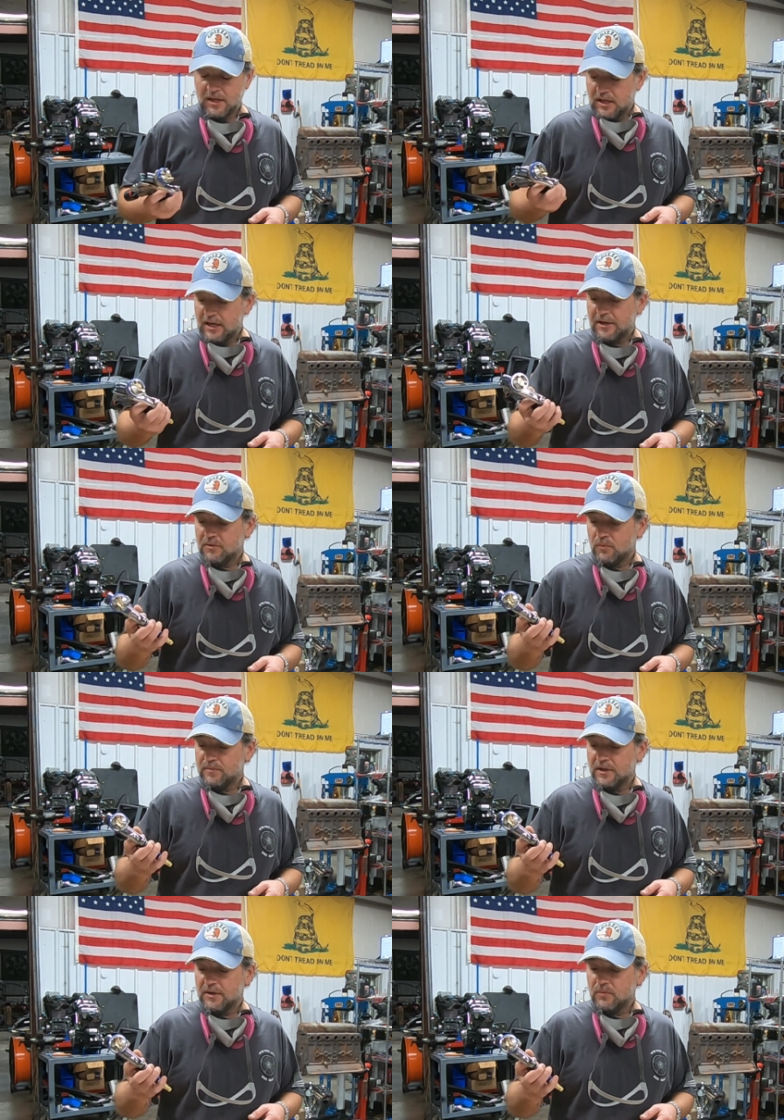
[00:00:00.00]
Now the,
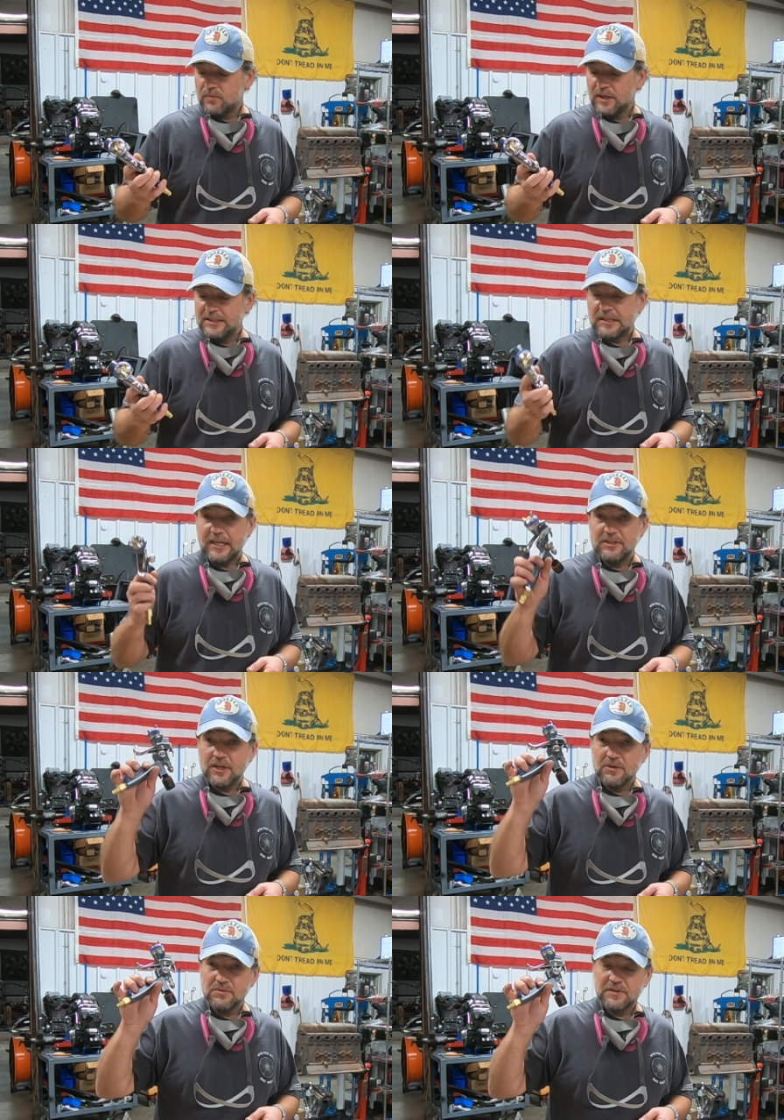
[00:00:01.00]
the reason he
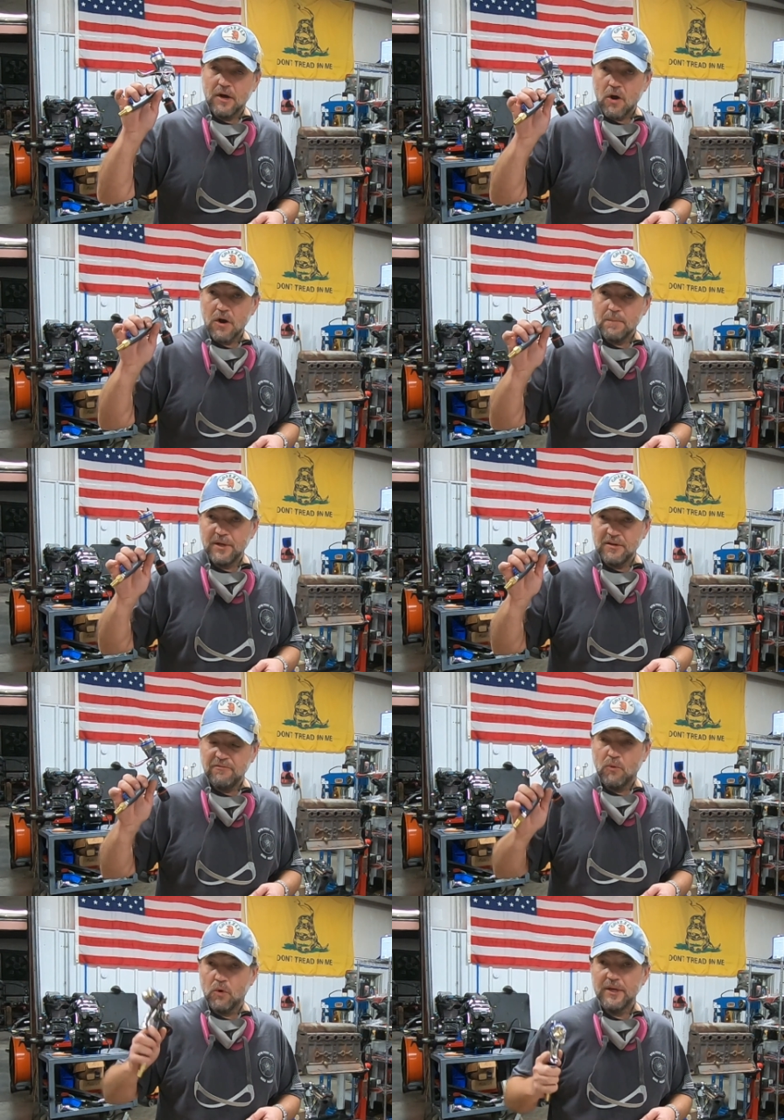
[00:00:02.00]
chose the RP
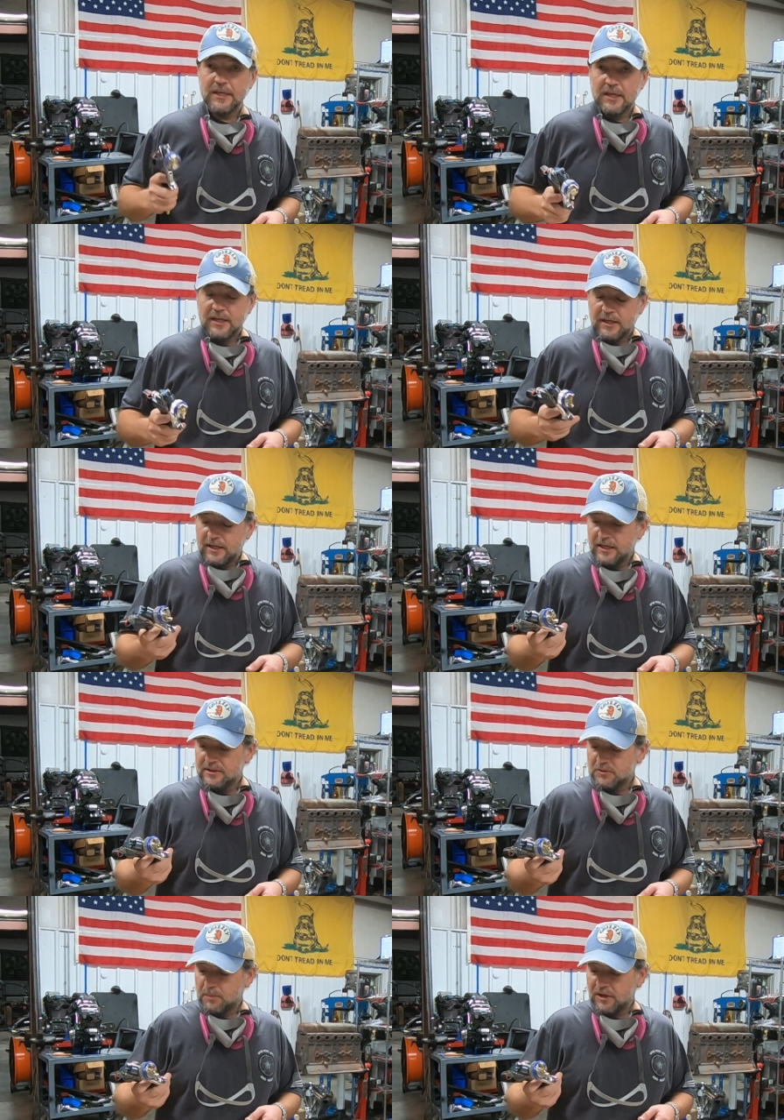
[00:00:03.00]
for me
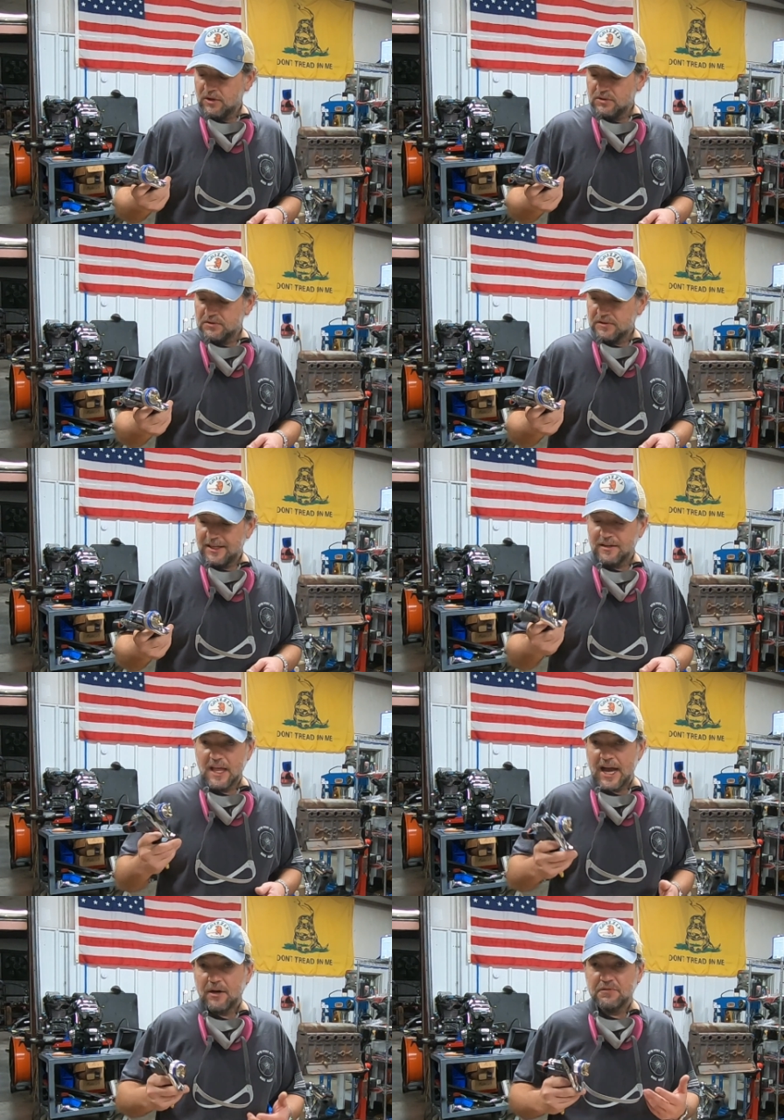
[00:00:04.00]
is because it
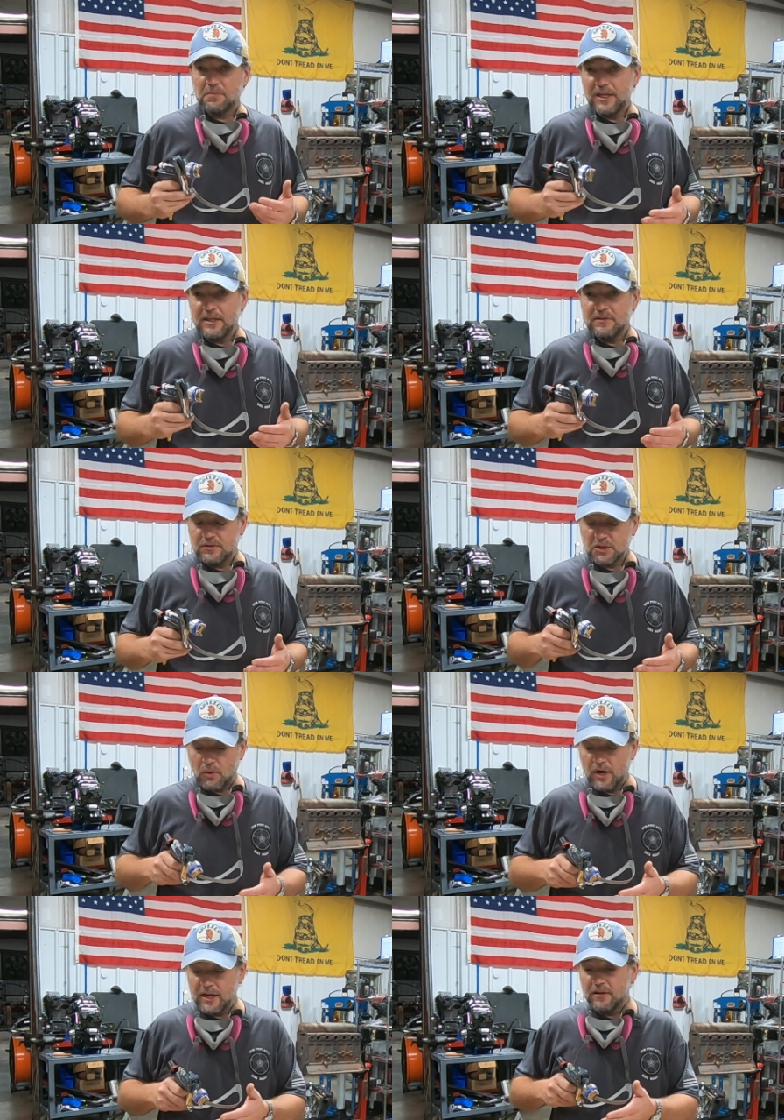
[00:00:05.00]
allows me to
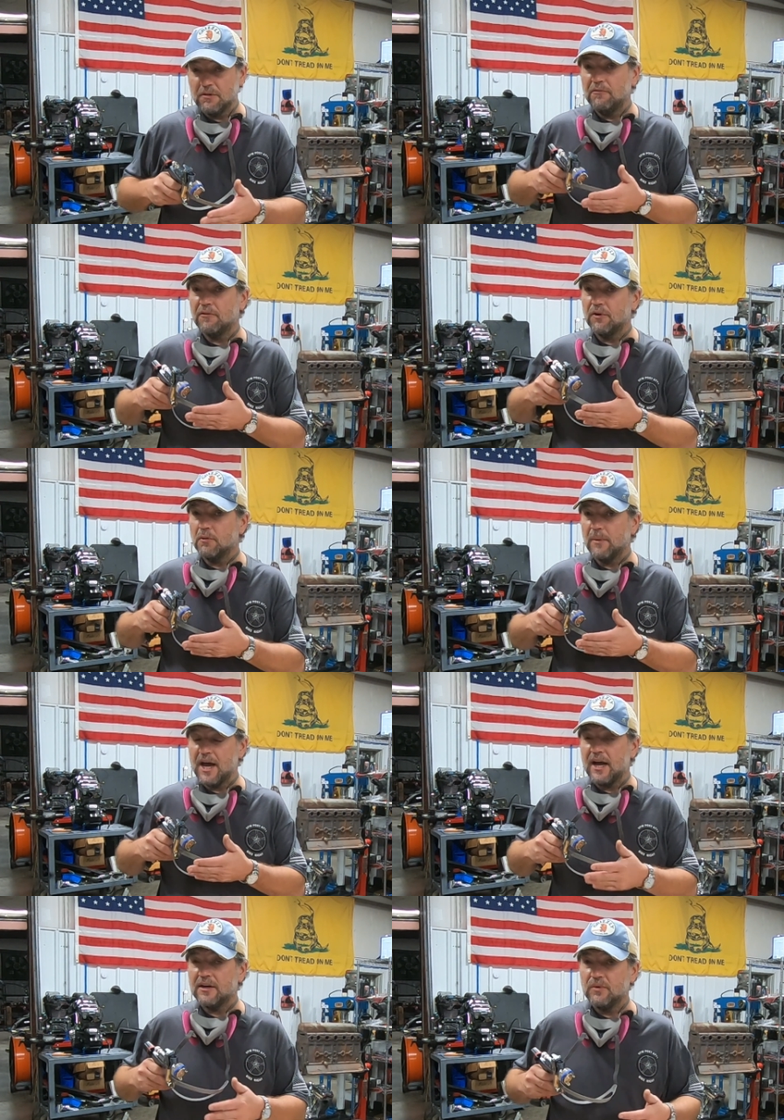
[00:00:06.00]
spray a little further
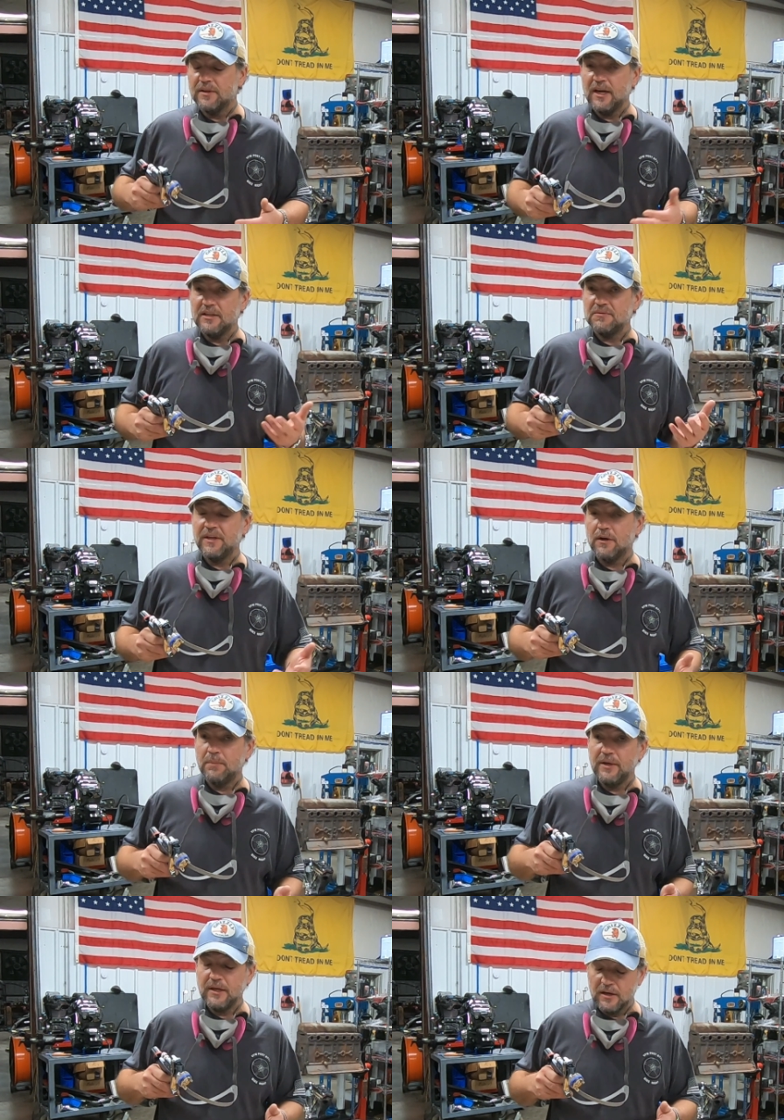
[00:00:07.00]
back. With an
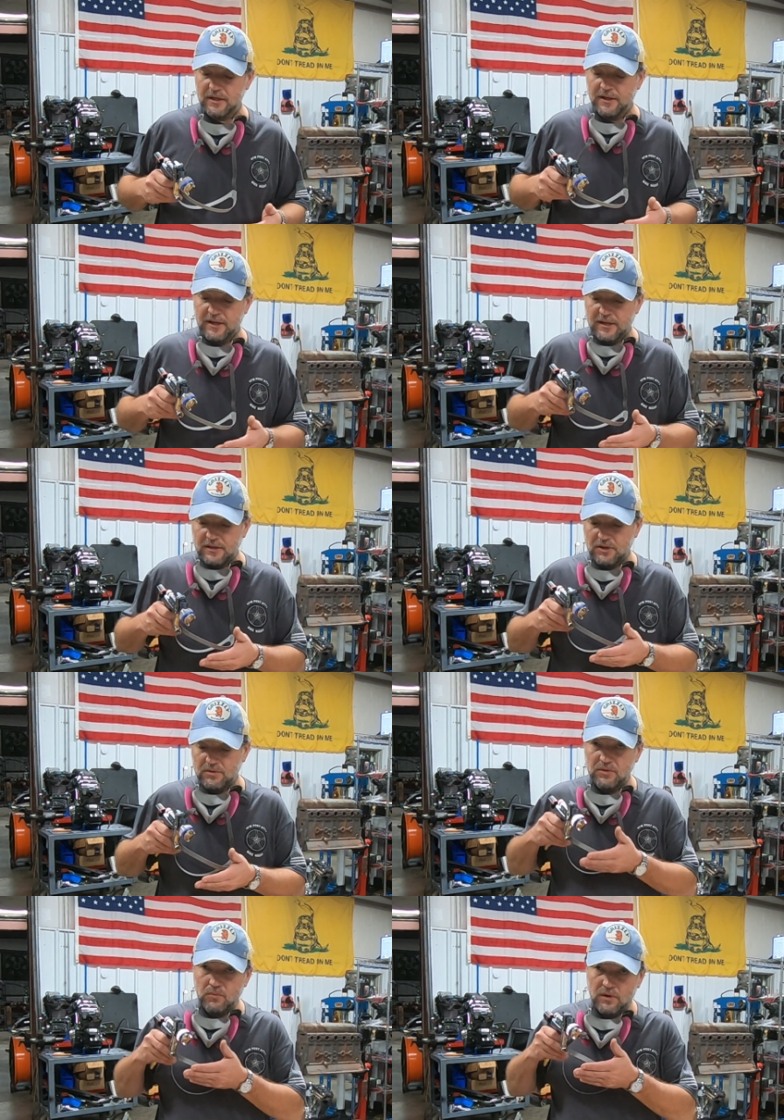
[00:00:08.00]
HVLP gun, you,
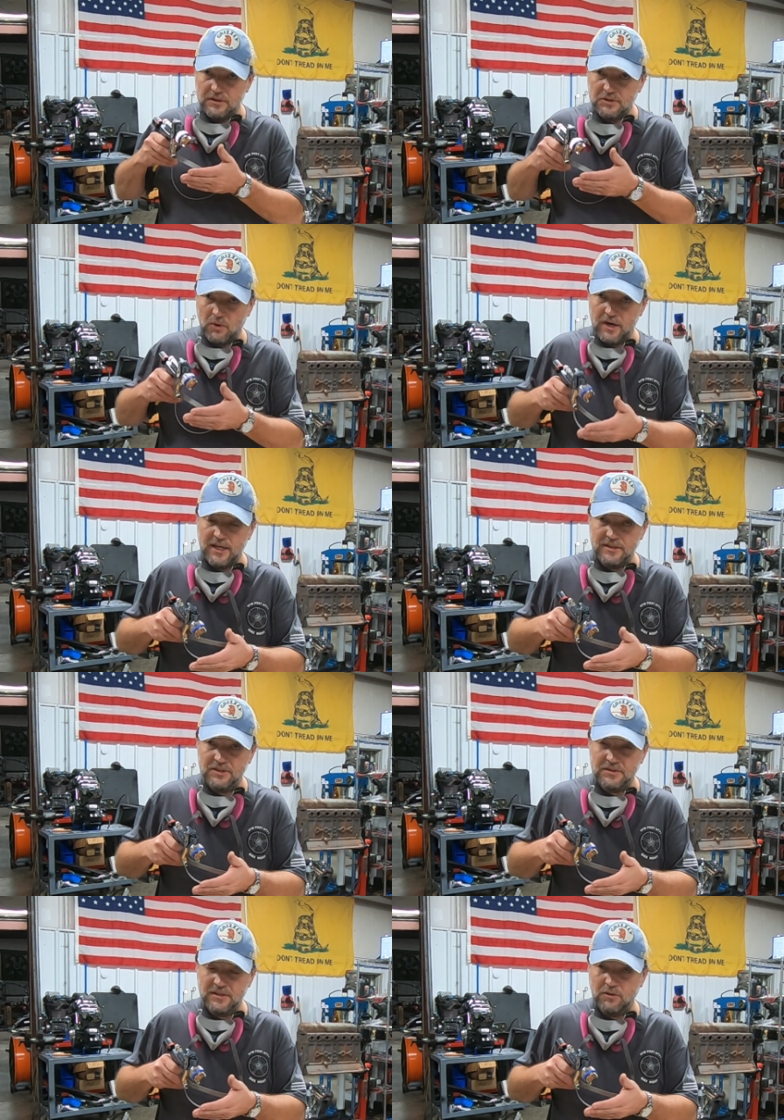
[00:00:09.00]
you want to spray spray in
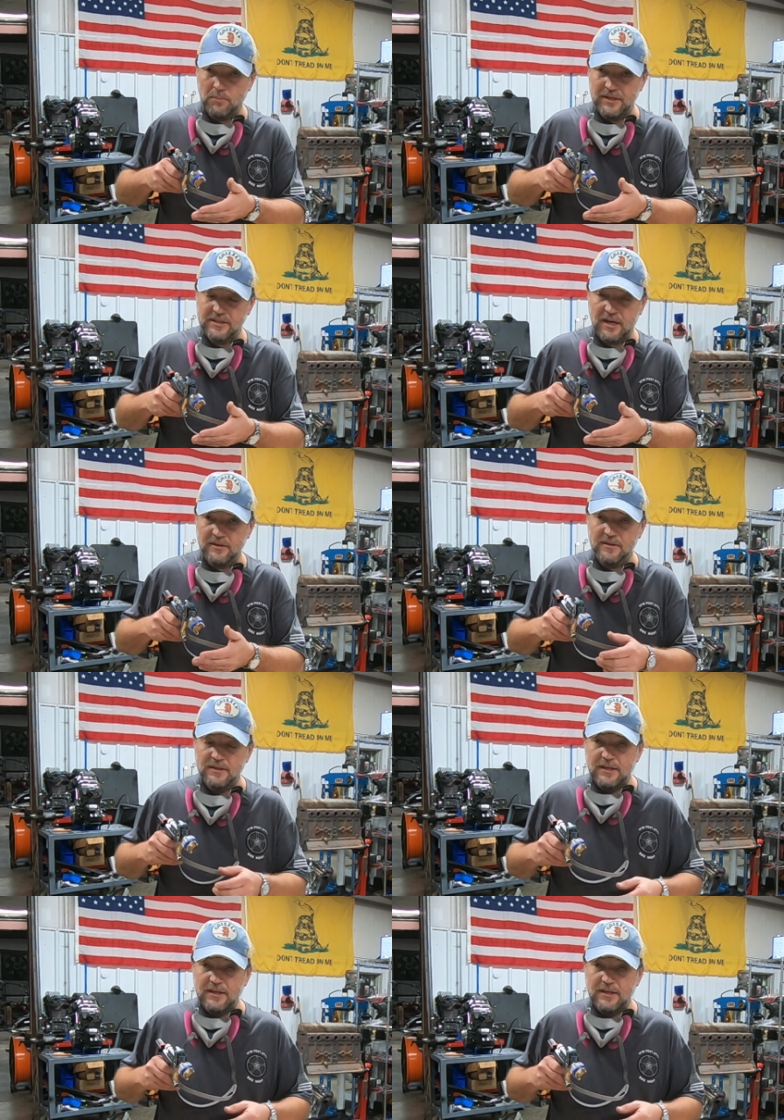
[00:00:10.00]
just a little bit tighter.